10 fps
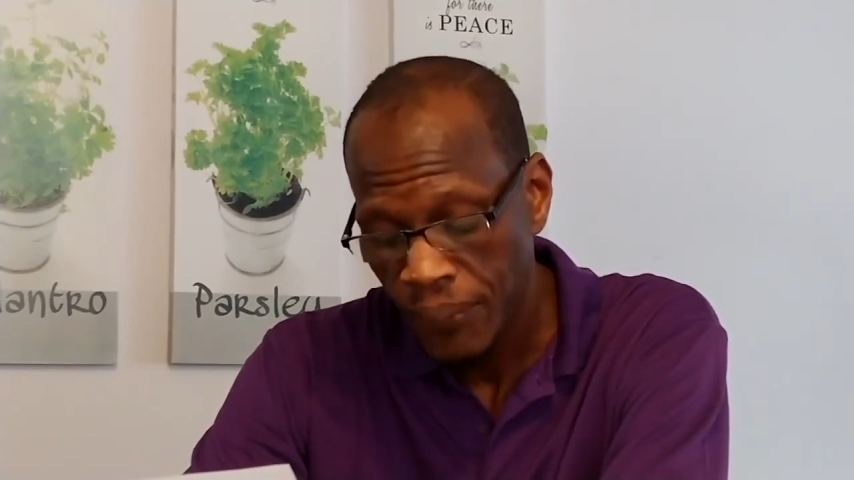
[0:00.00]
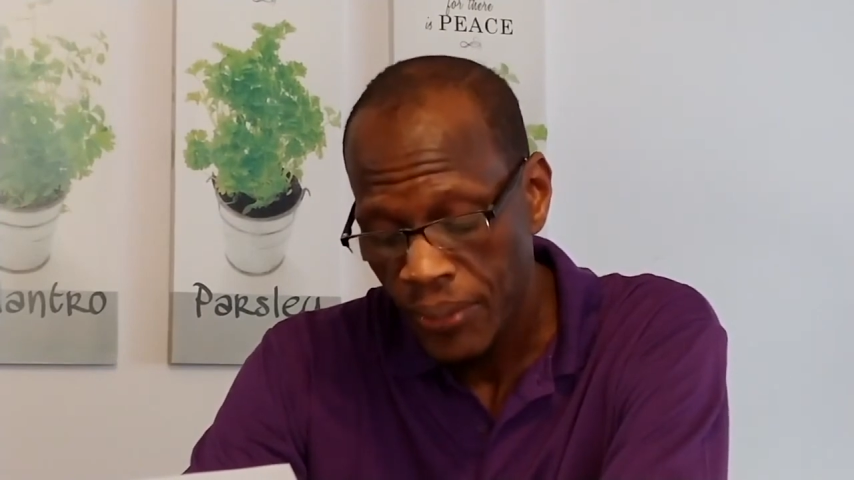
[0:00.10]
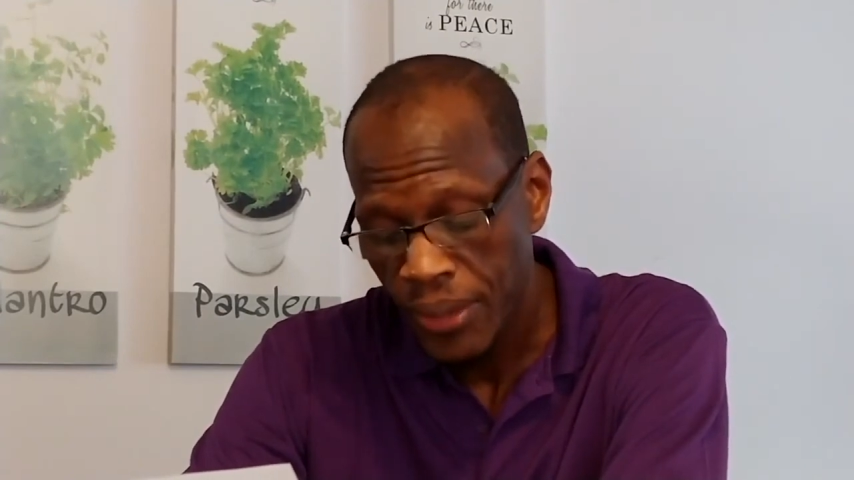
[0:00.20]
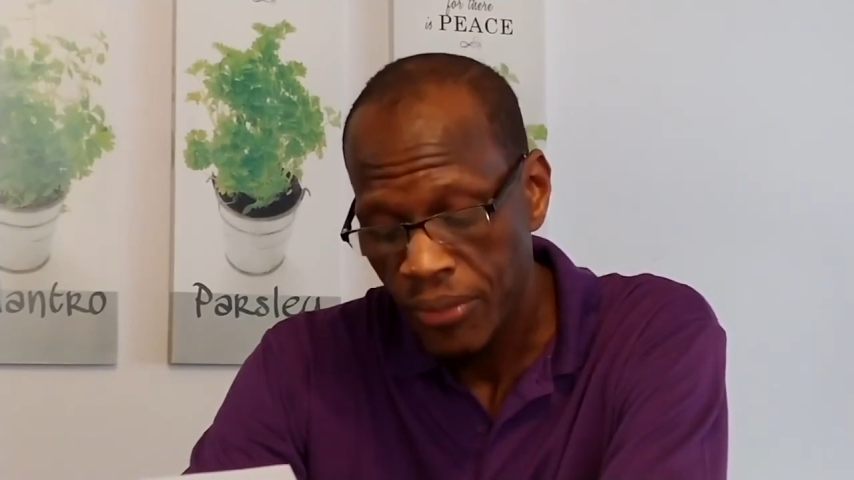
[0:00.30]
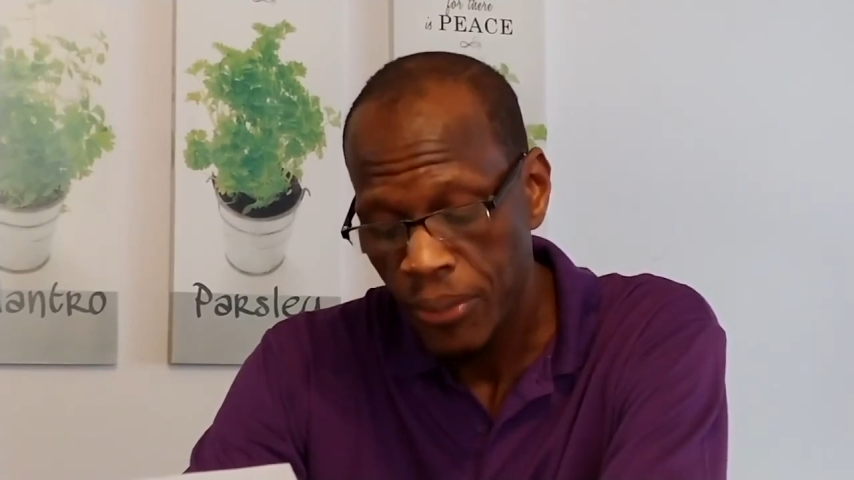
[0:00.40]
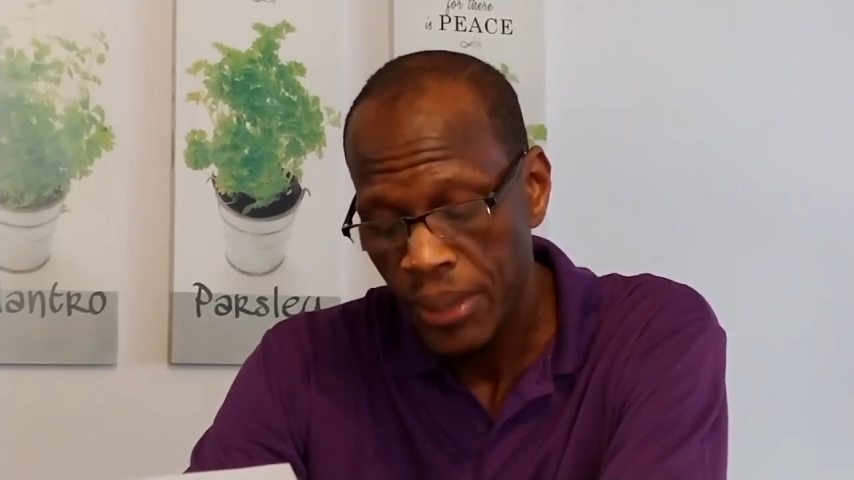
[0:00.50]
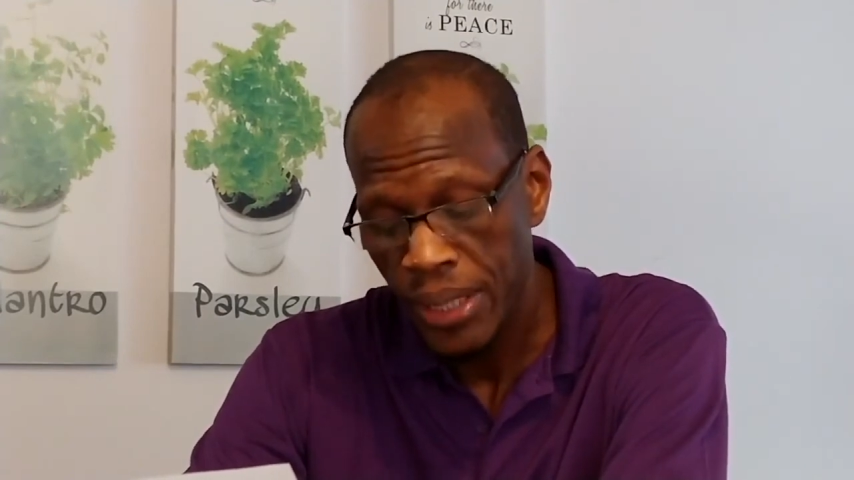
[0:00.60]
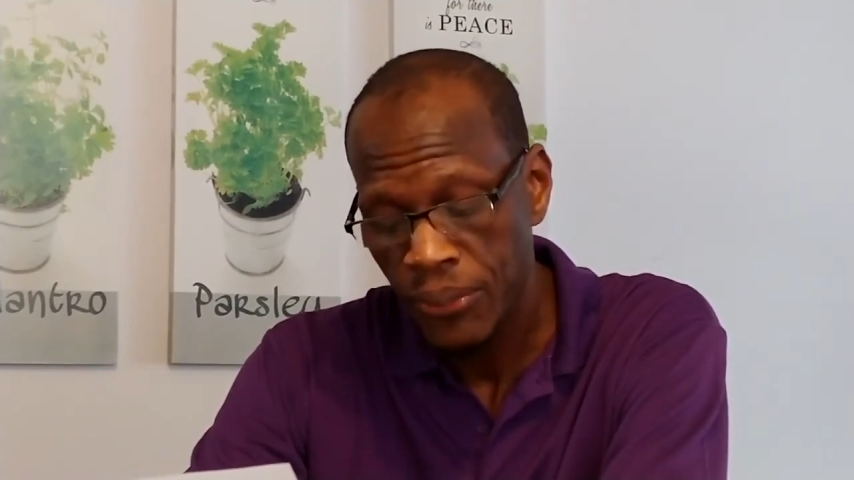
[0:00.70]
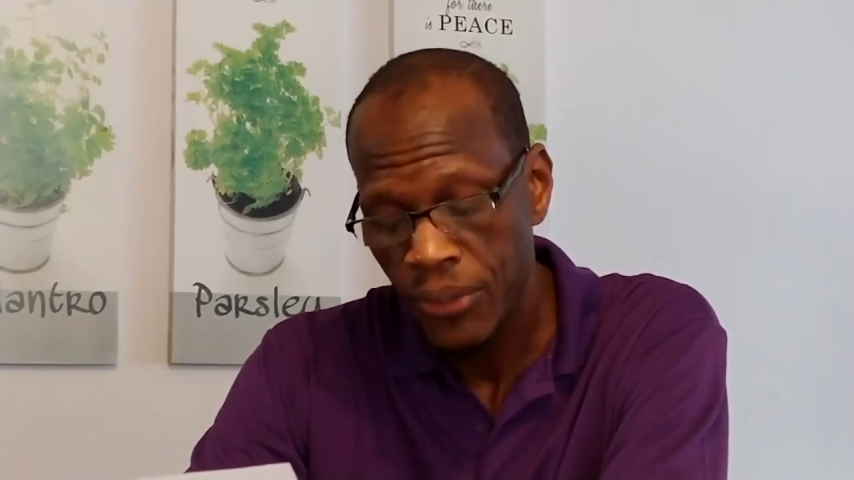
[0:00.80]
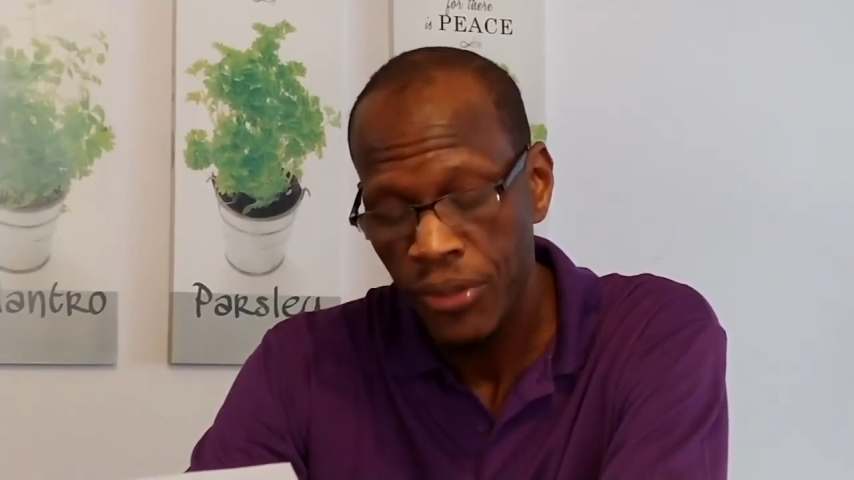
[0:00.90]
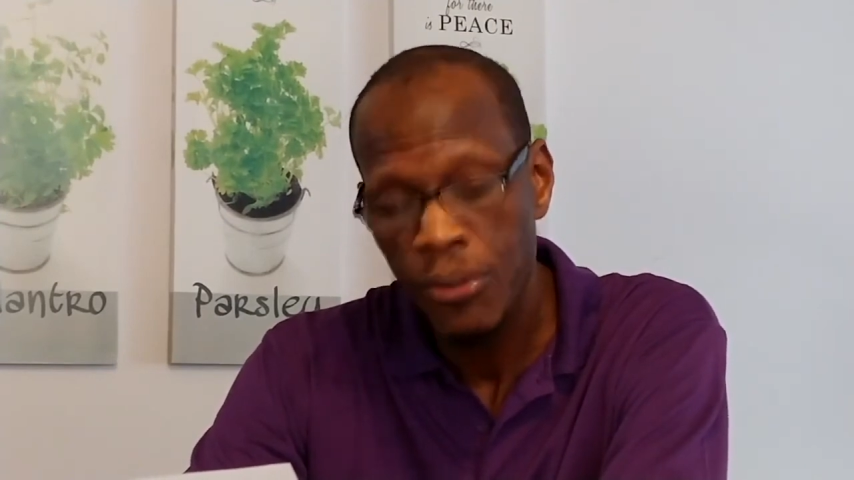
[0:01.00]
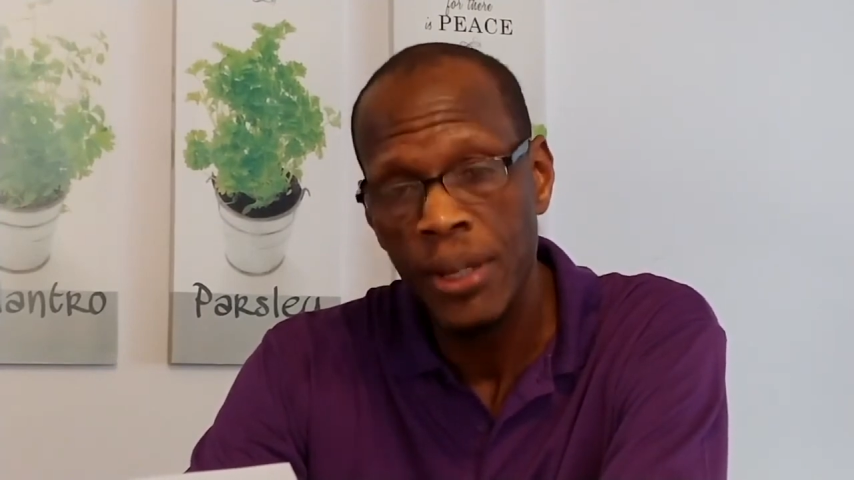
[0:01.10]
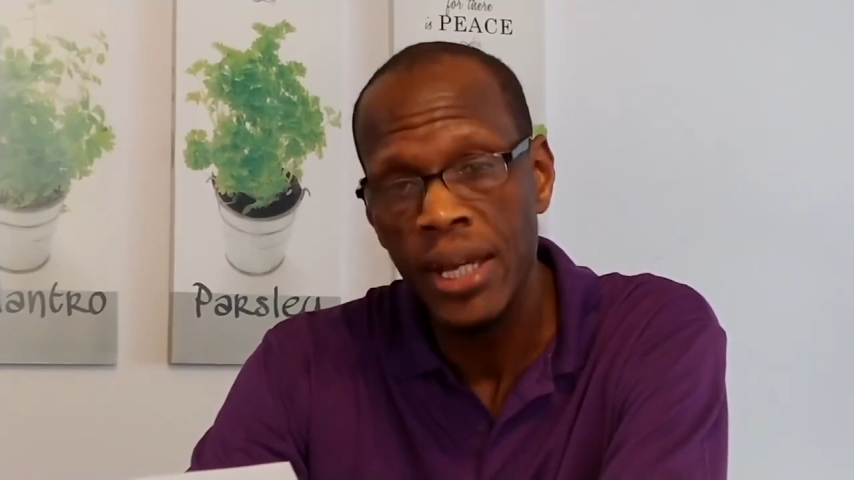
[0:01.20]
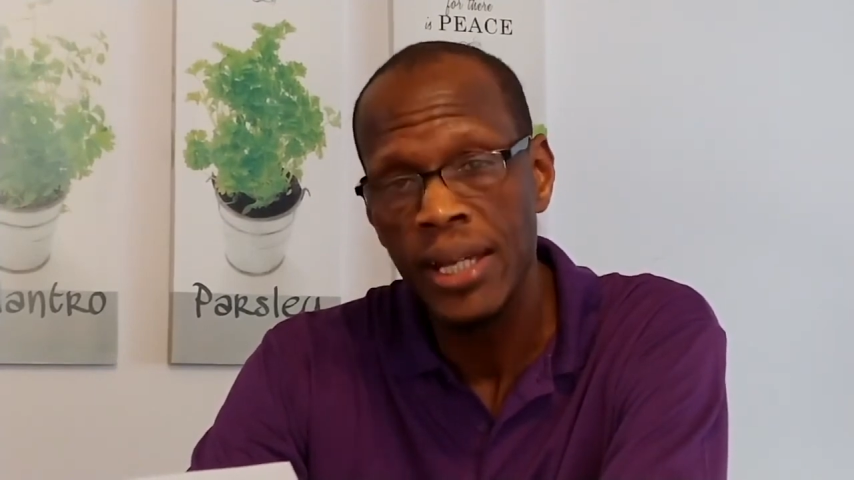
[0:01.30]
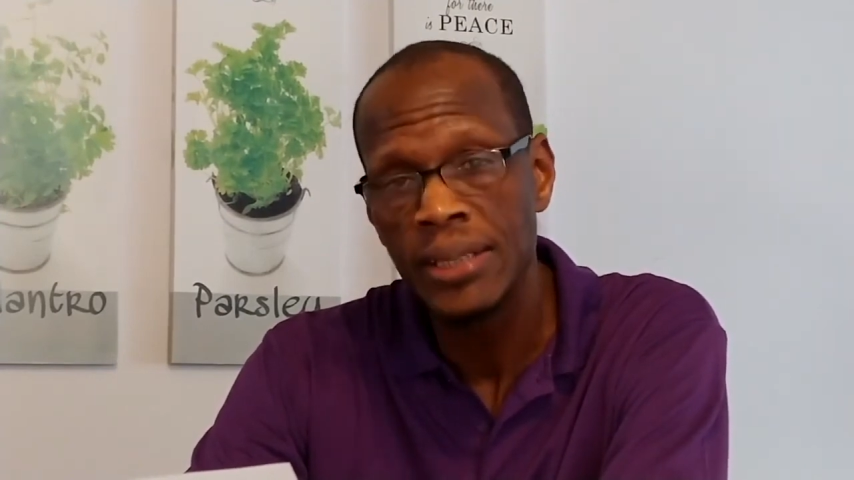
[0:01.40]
for Beckwourth Pass